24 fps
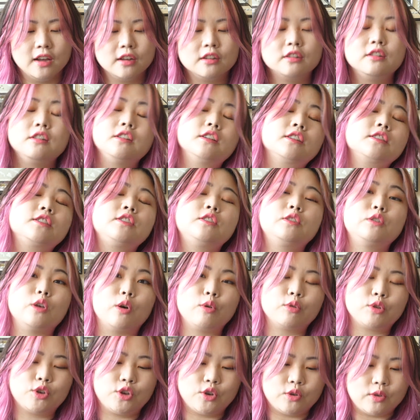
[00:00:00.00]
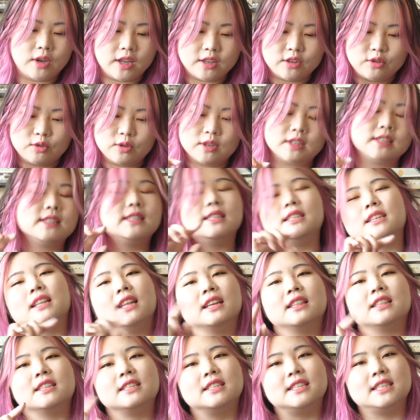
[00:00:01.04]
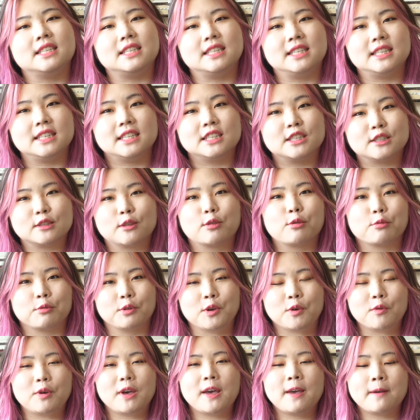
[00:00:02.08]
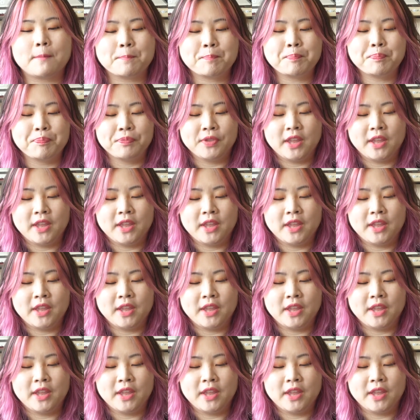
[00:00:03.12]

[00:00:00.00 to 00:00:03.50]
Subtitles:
Looks so cute, and you can see like the CCs through it.